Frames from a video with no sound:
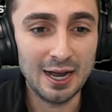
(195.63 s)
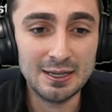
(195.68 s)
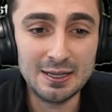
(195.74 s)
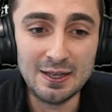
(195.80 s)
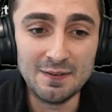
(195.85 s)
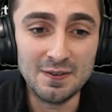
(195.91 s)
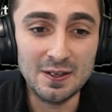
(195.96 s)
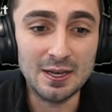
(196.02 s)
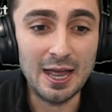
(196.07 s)

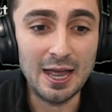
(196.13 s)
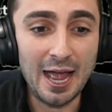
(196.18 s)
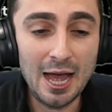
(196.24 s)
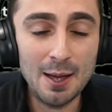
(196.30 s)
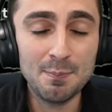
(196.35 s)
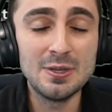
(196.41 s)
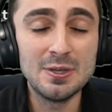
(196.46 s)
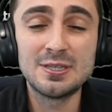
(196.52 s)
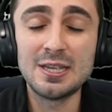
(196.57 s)
If it
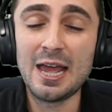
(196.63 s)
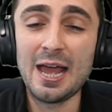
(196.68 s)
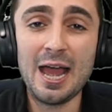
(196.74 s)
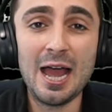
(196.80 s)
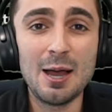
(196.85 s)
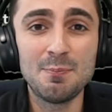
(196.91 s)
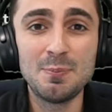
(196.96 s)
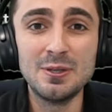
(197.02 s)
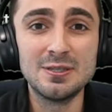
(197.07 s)
happens, it
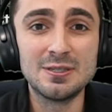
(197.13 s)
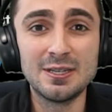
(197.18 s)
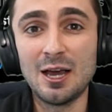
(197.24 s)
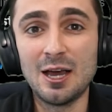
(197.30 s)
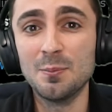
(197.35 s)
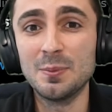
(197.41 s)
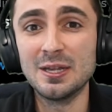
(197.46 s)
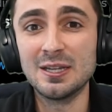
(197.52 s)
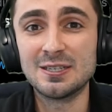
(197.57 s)
happens, and
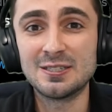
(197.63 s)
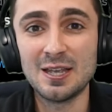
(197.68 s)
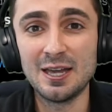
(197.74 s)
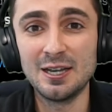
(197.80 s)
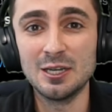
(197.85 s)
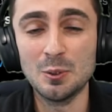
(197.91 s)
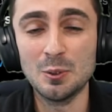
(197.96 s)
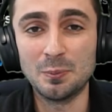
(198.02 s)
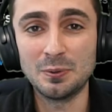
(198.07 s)
I'll be
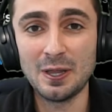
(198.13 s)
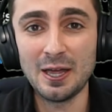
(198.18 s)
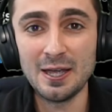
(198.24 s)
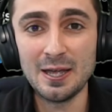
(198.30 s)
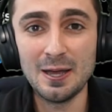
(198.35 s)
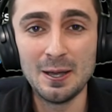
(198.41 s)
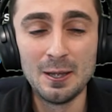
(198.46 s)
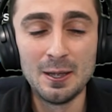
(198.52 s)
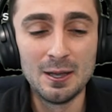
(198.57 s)
excited to play
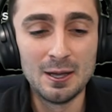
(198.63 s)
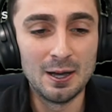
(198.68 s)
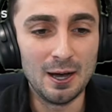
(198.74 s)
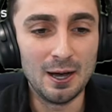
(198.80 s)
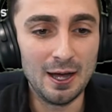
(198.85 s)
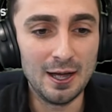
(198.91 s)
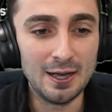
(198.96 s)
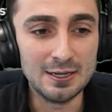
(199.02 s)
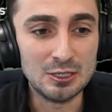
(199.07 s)
it.
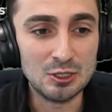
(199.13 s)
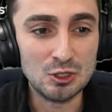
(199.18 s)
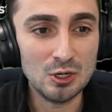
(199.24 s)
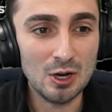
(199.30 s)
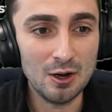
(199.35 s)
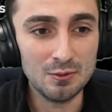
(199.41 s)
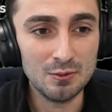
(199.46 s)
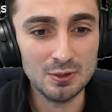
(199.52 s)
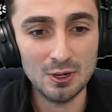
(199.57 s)
I
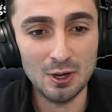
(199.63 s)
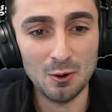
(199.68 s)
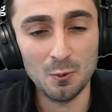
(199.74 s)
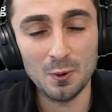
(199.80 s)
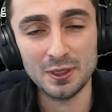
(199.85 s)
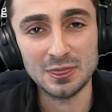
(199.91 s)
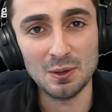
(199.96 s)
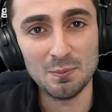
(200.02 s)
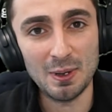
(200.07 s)
don't know
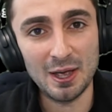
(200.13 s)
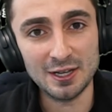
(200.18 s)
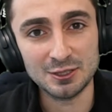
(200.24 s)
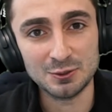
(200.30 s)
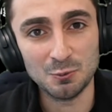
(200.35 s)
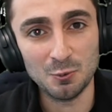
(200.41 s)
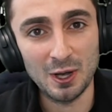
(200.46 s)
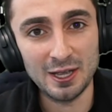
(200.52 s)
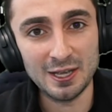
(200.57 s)
what the
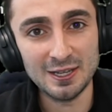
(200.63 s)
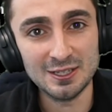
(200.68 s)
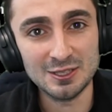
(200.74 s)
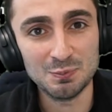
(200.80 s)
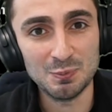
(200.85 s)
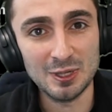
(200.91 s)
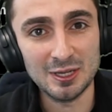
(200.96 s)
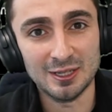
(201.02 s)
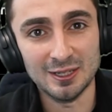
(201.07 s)
best way is
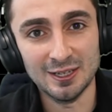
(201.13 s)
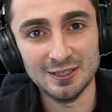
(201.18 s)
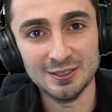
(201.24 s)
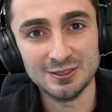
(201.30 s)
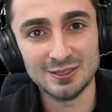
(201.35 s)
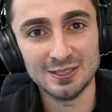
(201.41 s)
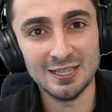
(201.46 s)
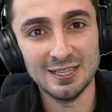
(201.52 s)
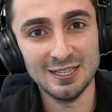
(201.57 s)

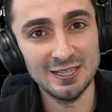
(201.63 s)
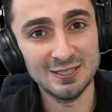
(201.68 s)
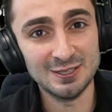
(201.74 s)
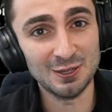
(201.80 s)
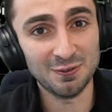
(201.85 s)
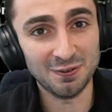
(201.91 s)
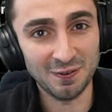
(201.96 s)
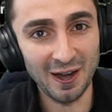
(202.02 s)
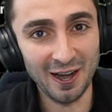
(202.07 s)
because it is a
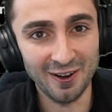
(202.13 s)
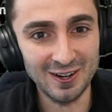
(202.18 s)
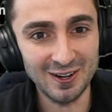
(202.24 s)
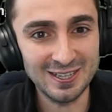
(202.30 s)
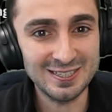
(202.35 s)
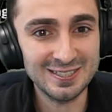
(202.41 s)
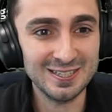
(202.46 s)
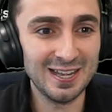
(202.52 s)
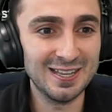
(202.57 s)
very
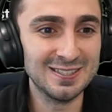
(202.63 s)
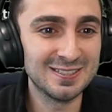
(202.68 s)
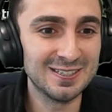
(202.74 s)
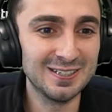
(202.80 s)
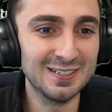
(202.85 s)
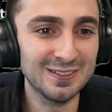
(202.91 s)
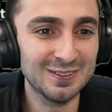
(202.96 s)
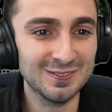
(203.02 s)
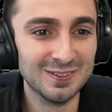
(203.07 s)

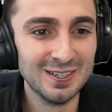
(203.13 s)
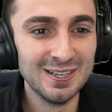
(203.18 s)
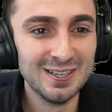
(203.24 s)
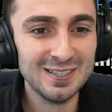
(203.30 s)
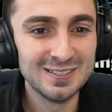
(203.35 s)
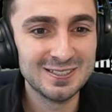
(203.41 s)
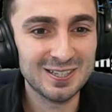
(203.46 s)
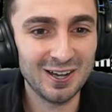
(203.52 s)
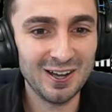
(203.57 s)
sensitive
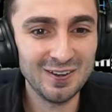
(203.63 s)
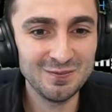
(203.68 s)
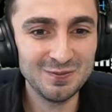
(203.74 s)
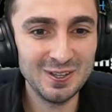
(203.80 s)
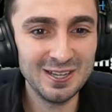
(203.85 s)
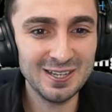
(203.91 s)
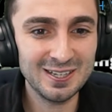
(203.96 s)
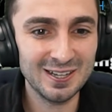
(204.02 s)
topic.